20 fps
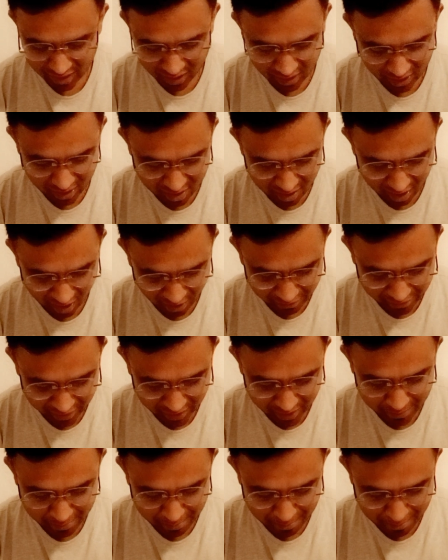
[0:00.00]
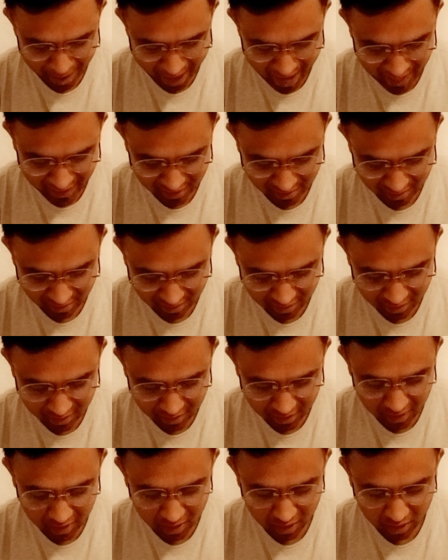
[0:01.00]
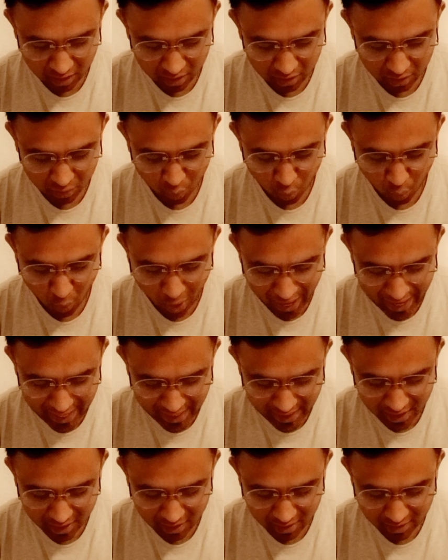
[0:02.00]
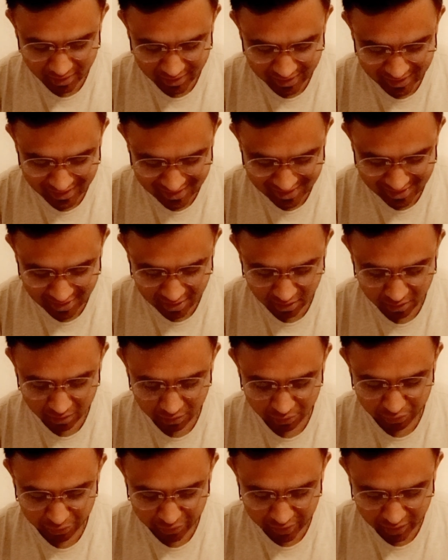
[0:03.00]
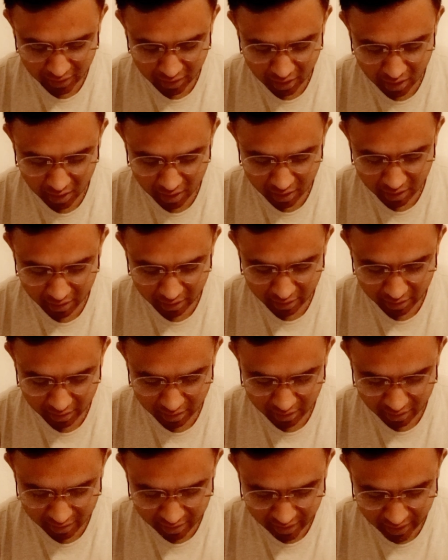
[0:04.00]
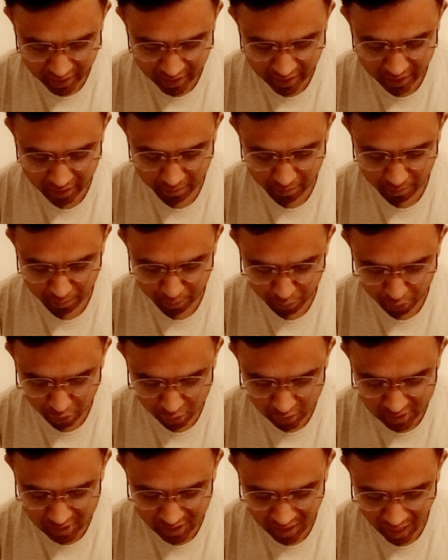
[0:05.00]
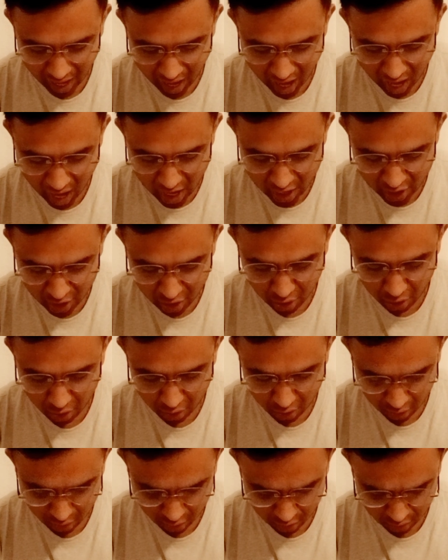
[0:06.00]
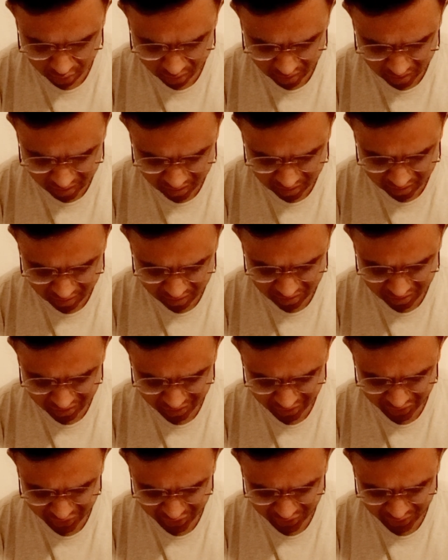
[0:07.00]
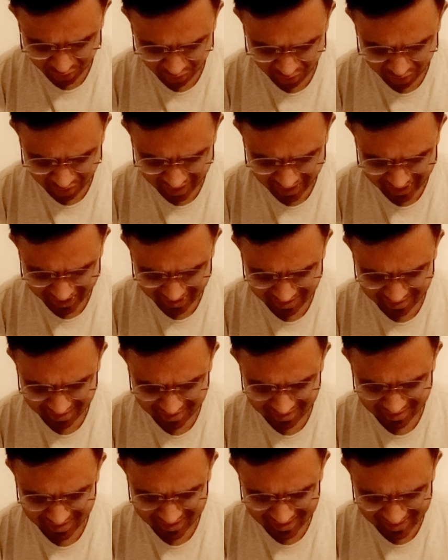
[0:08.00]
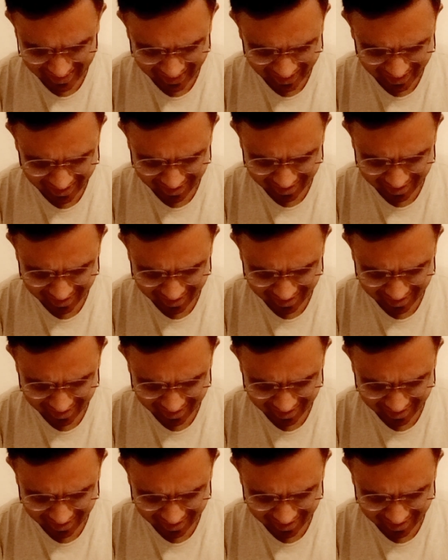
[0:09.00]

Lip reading: traffic paddle, a white disc with red bull's eye on a short stick.